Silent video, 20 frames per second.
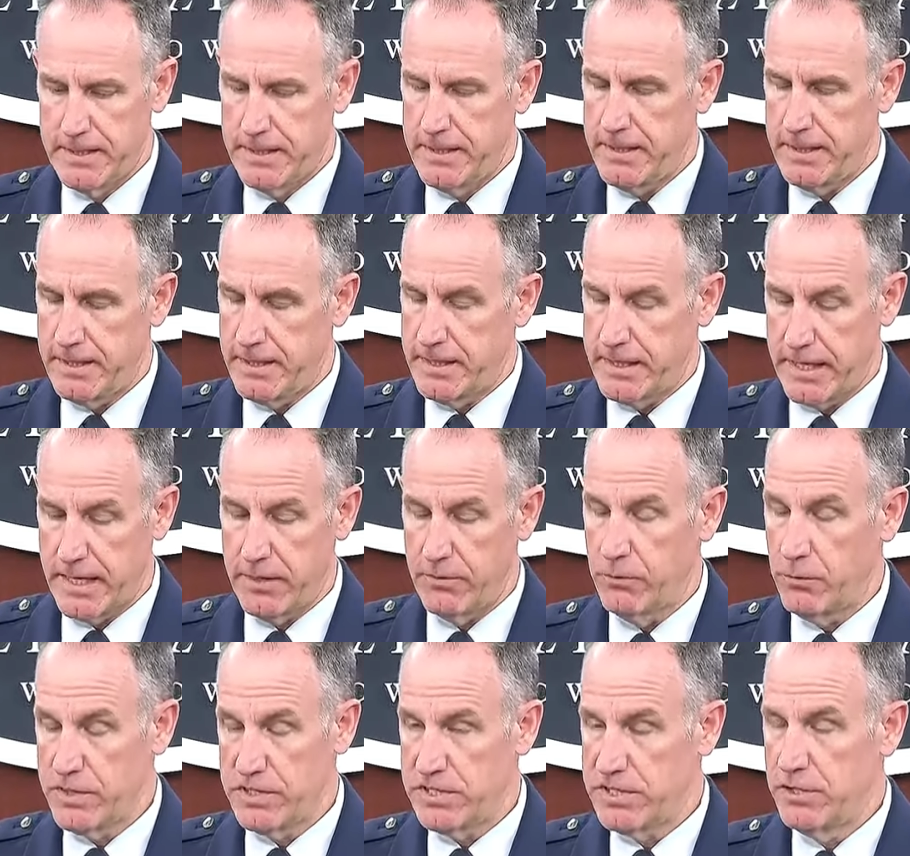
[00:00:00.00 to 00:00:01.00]
uh,
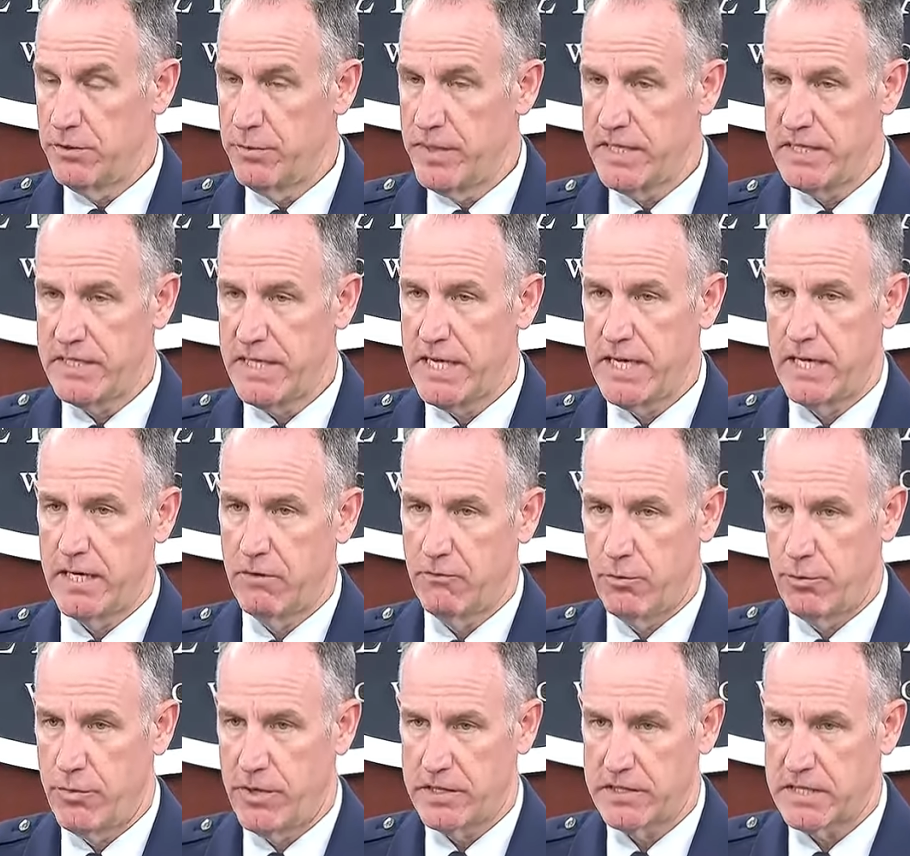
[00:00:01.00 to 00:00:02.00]
again, we still maintain a
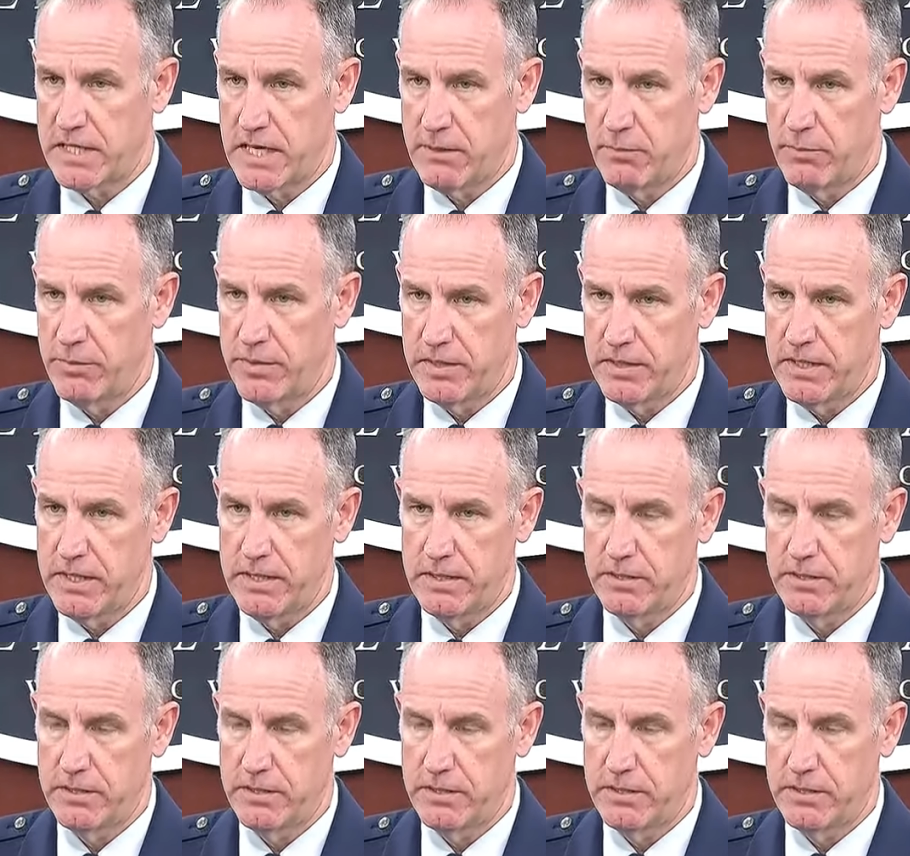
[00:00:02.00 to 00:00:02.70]
robust capability